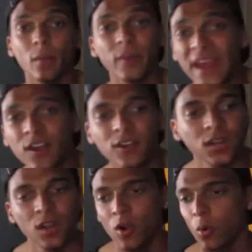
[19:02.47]
a
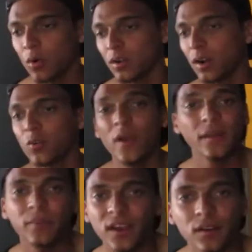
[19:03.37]
parent or a
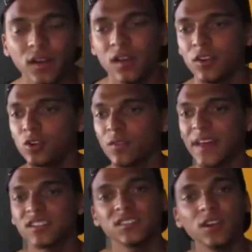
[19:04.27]
grandparent,
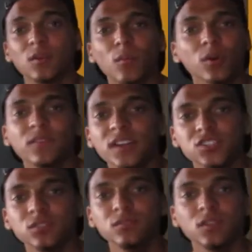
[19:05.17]
that is there to
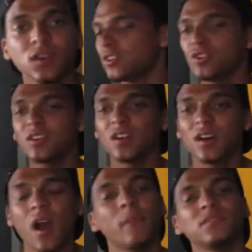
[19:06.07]
motivate you, you're going to
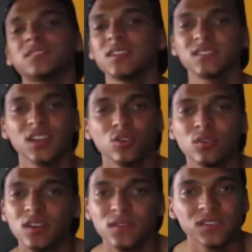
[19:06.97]
accomplish things that you
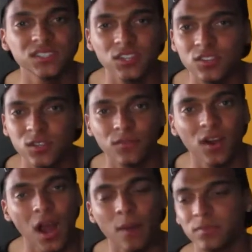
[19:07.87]
didn't even see yourself
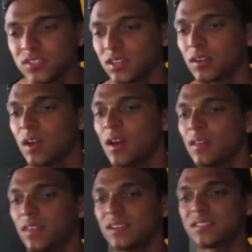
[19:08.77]
accomplishing,
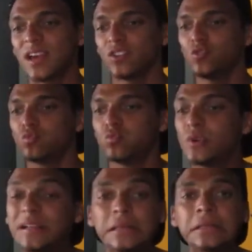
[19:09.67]
things that you
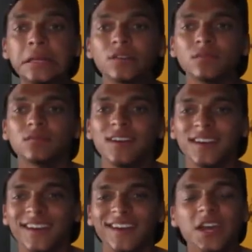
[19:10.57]
really didn't
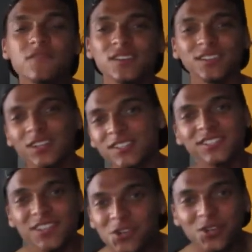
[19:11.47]
even
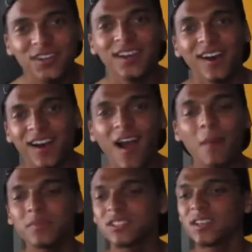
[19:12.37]
consider
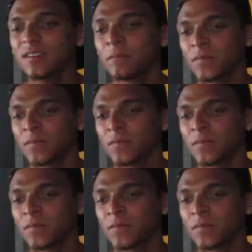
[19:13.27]
accomplishing.